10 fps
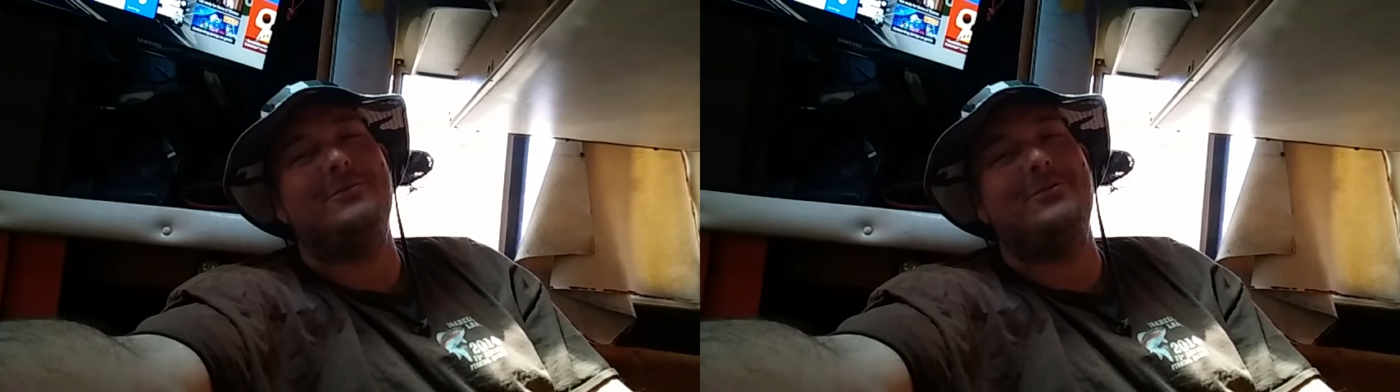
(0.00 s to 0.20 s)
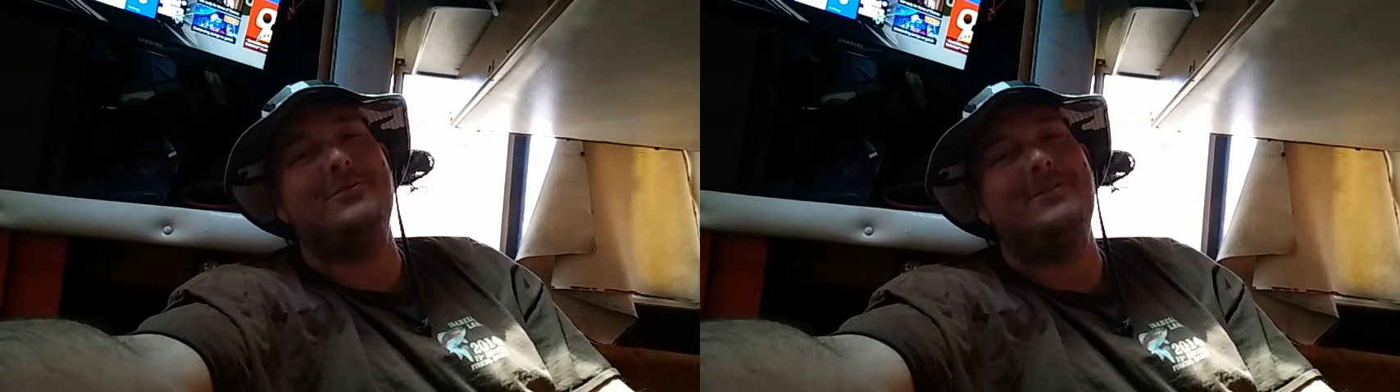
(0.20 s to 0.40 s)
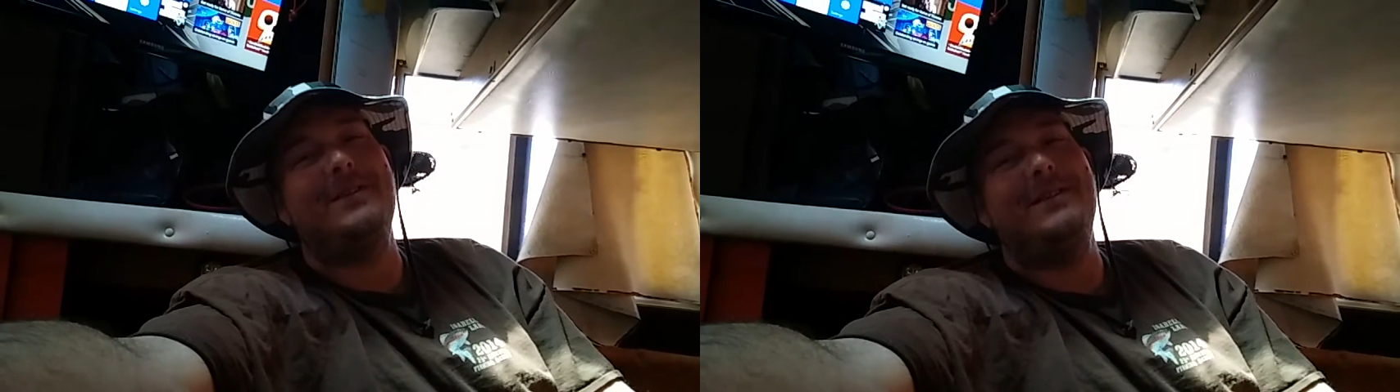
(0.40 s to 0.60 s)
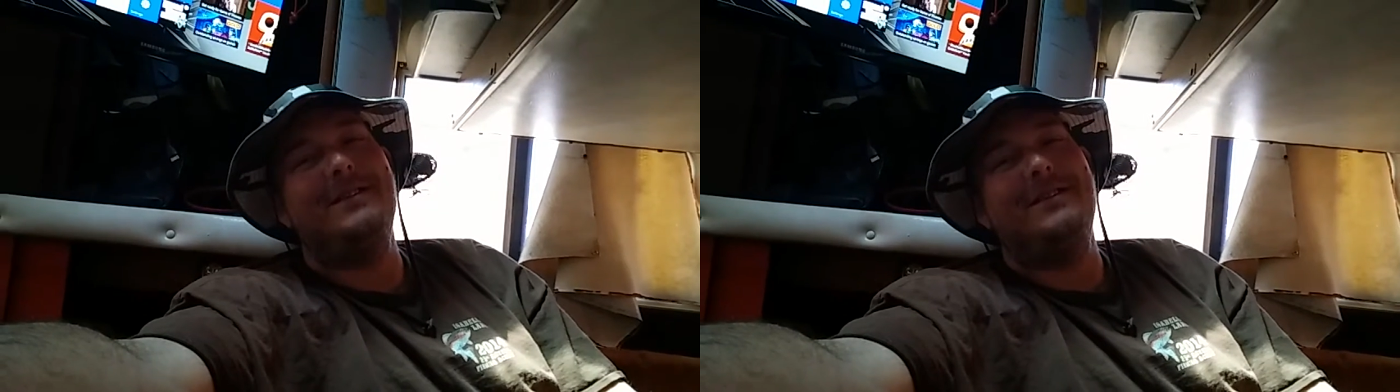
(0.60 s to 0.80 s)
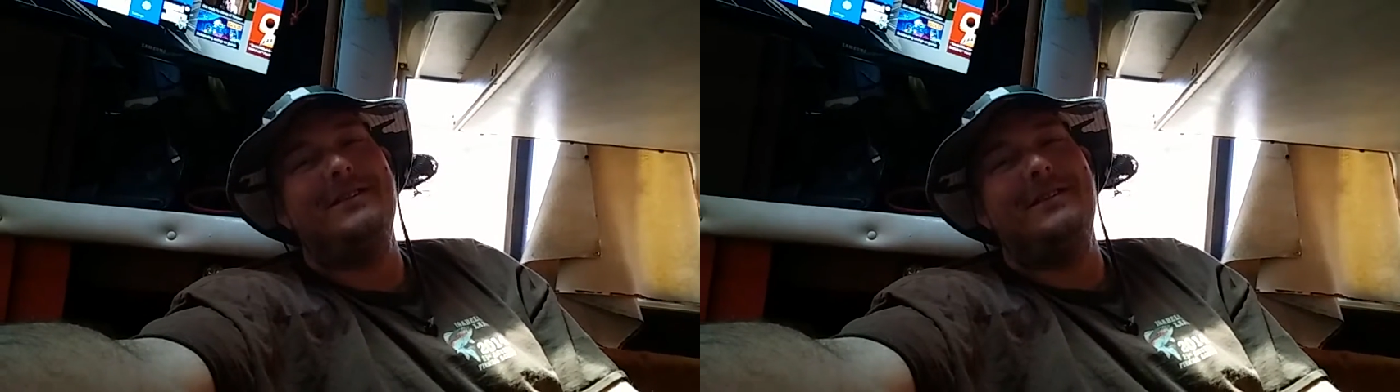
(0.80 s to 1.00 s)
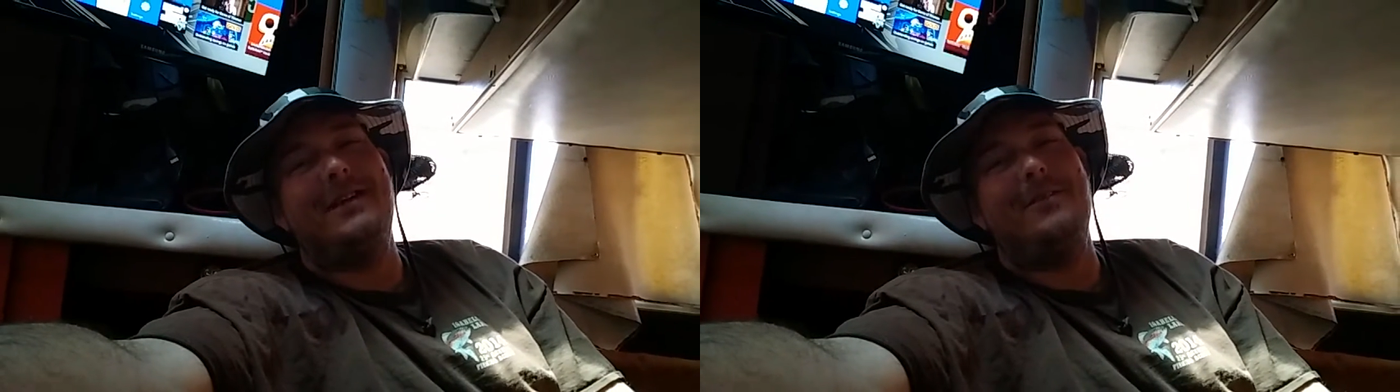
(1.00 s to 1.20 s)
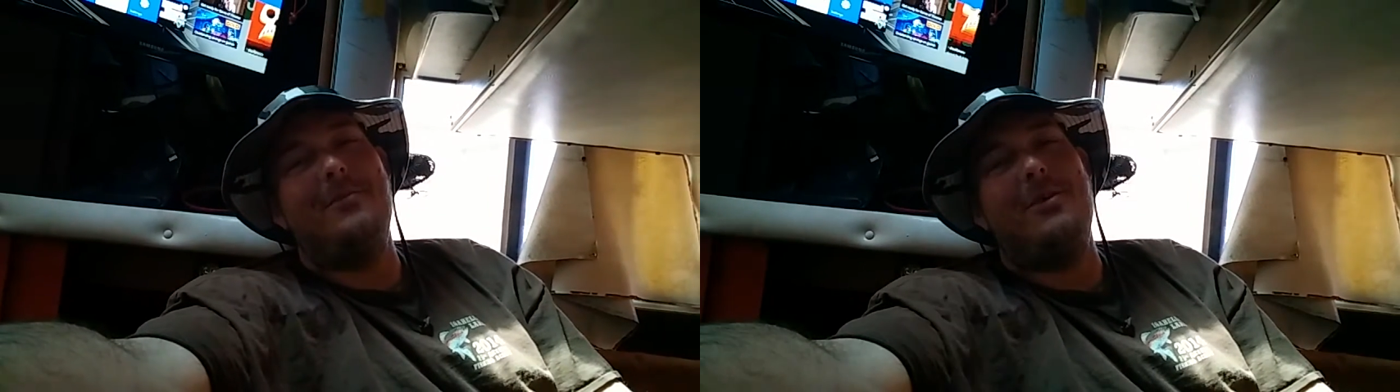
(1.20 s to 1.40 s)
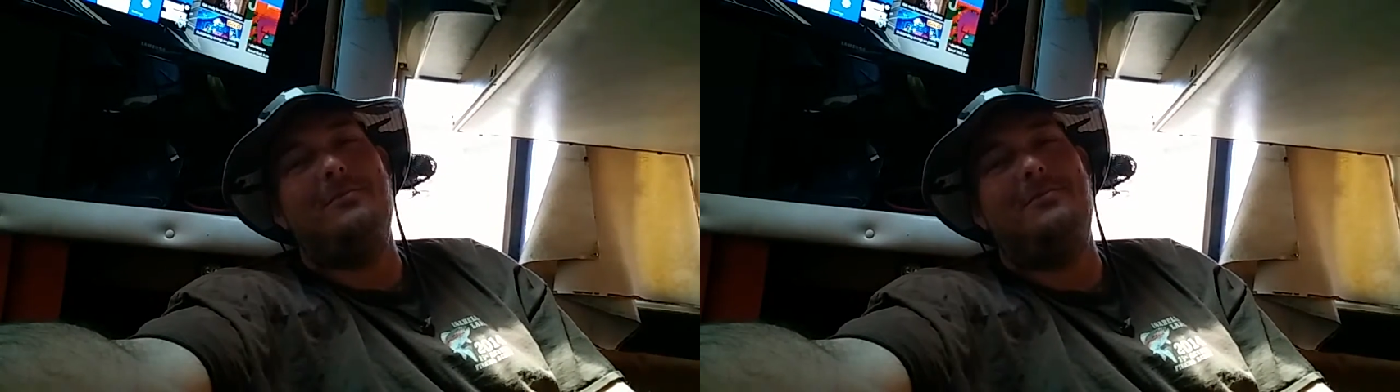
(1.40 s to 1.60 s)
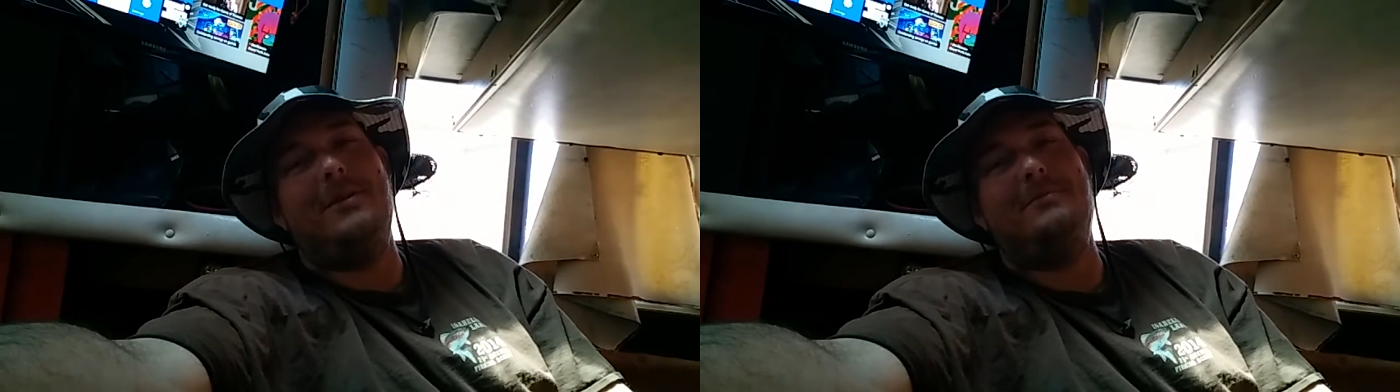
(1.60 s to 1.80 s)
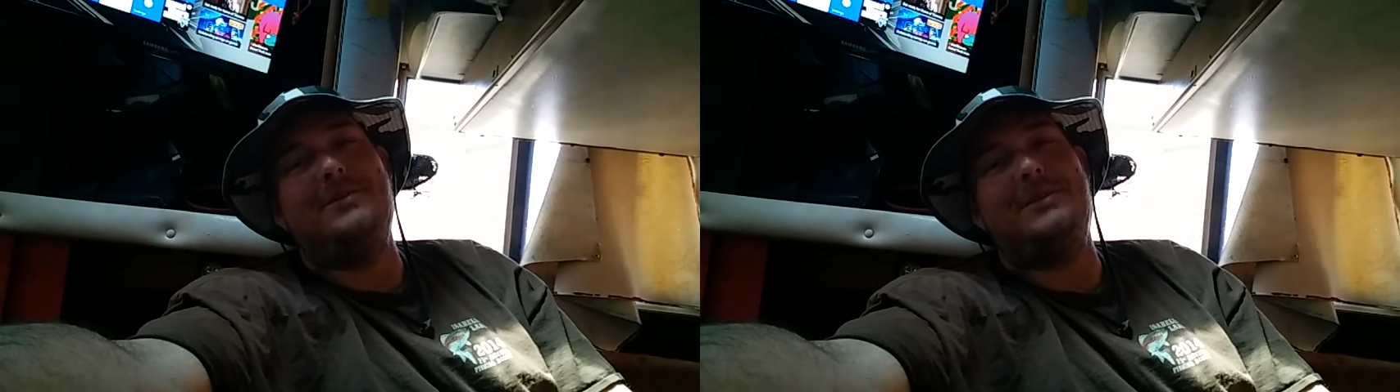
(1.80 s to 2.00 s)
room. I'm um
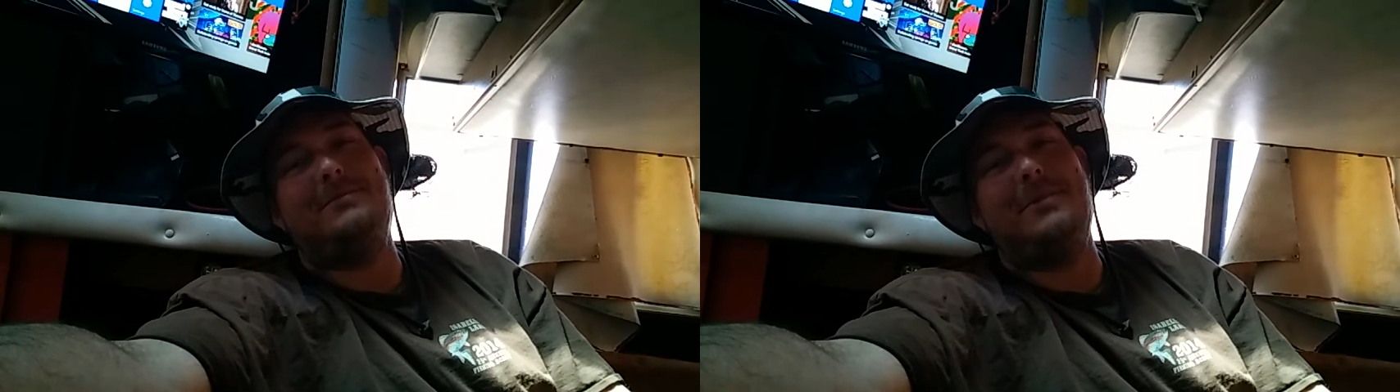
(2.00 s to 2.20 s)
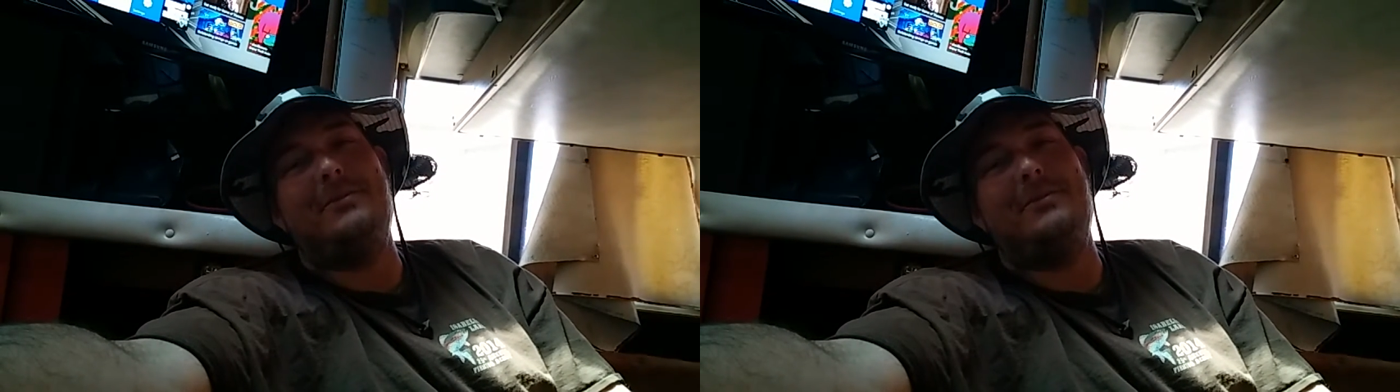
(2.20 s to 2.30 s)
I'm just about